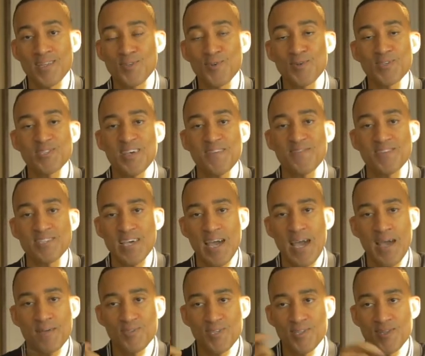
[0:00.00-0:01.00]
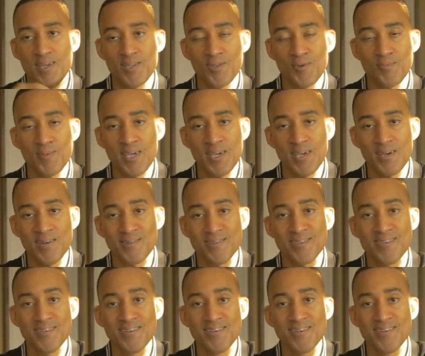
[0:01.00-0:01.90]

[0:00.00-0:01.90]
Do it seven times and you'll be healed.